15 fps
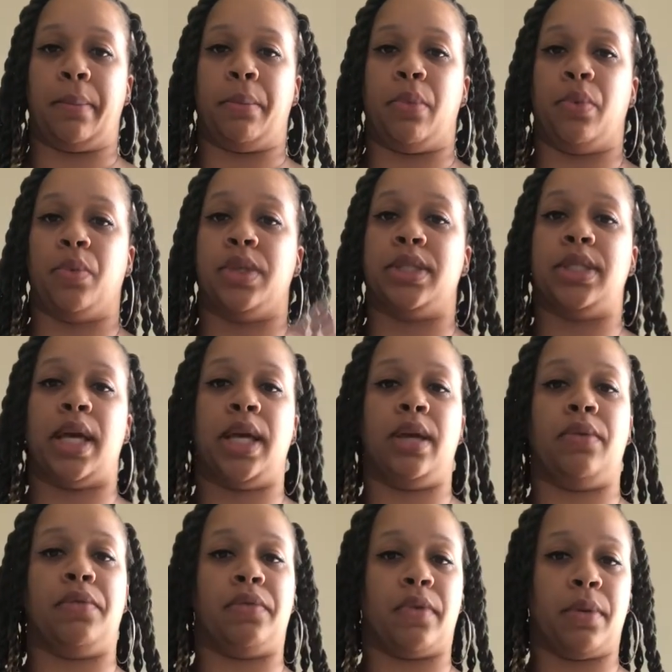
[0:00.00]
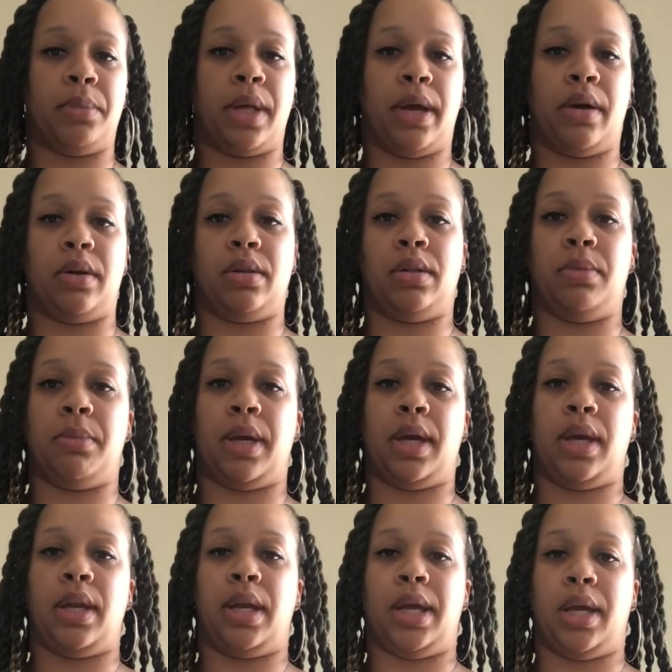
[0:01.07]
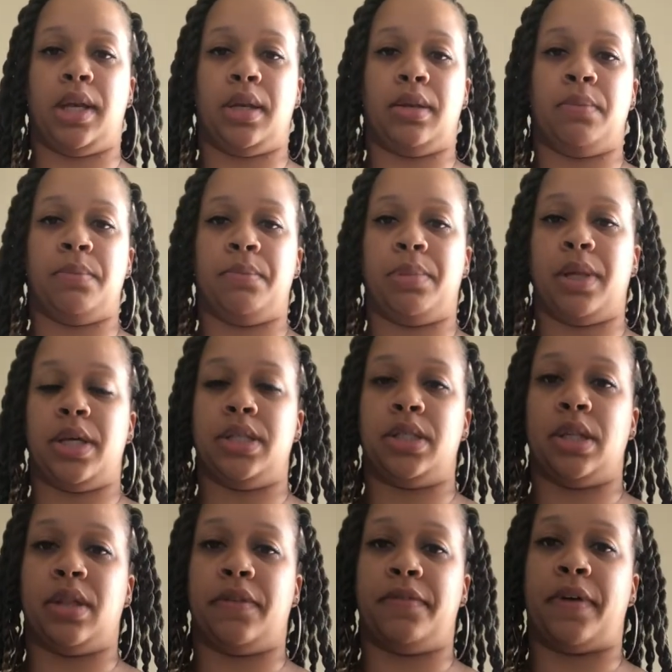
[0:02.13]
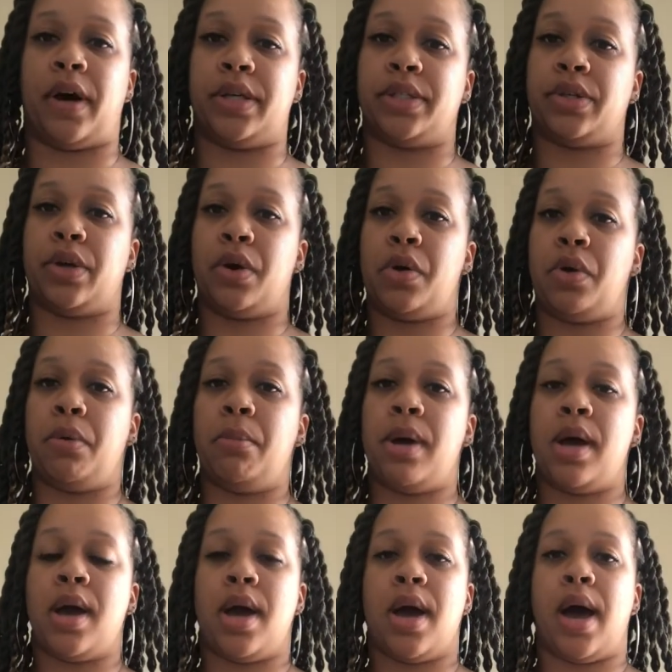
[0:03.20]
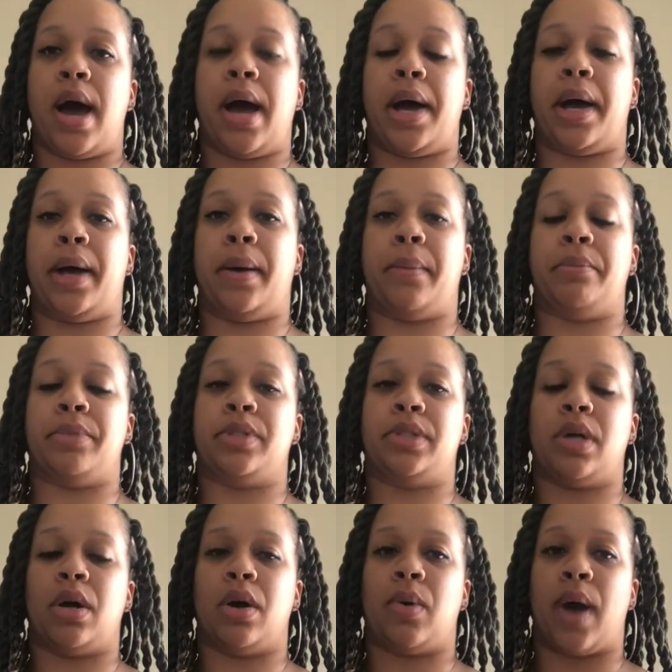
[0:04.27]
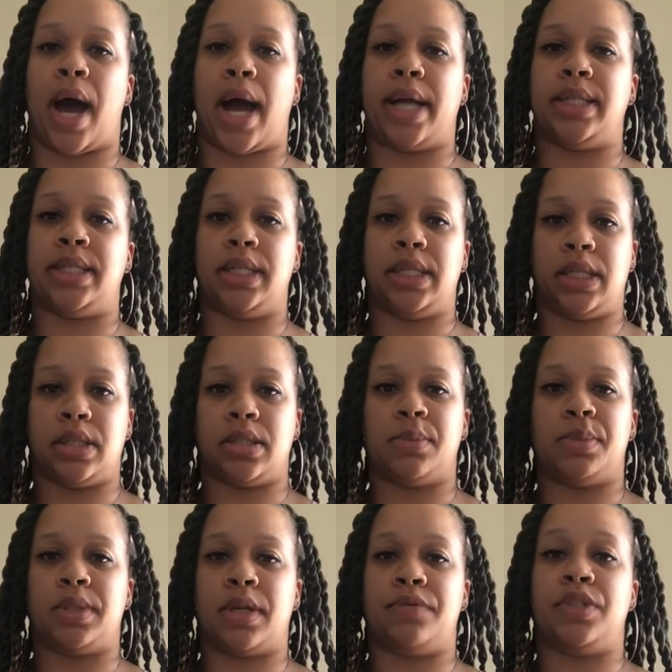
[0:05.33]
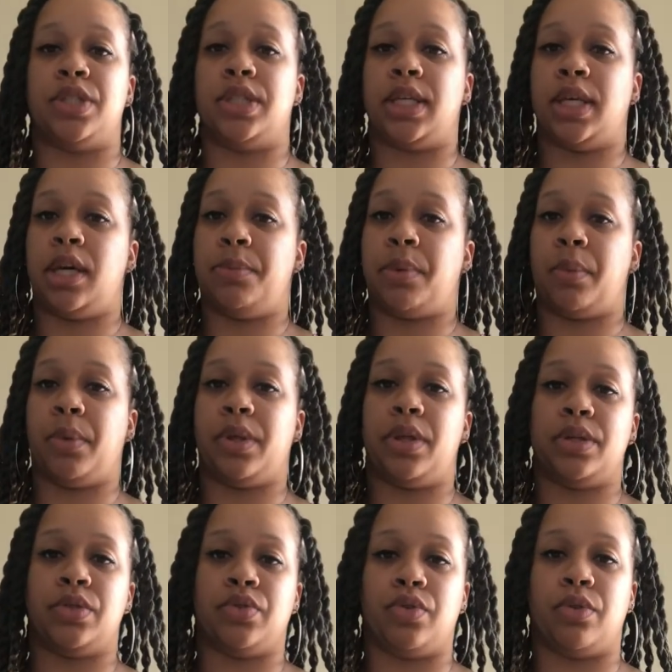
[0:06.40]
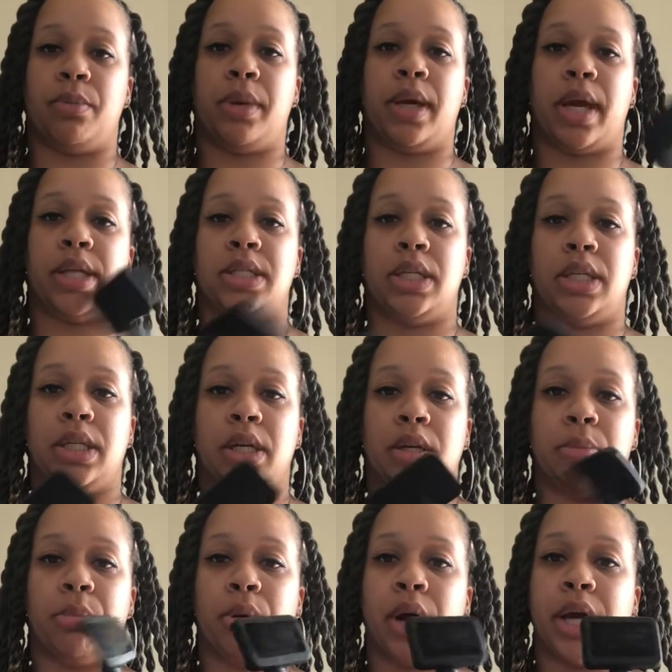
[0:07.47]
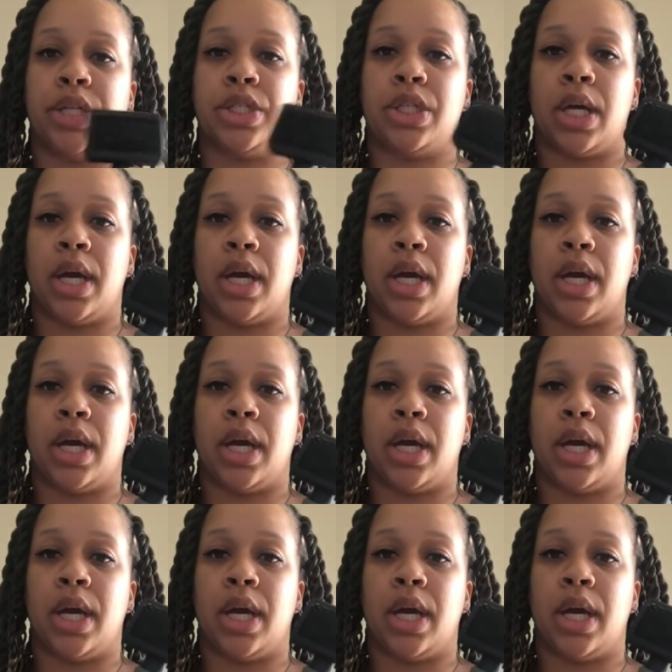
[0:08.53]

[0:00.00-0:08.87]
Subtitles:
was taken from the elderly man and placed in the foster home. So I did get some stuff just to keep up with his grooming. I did get a brush,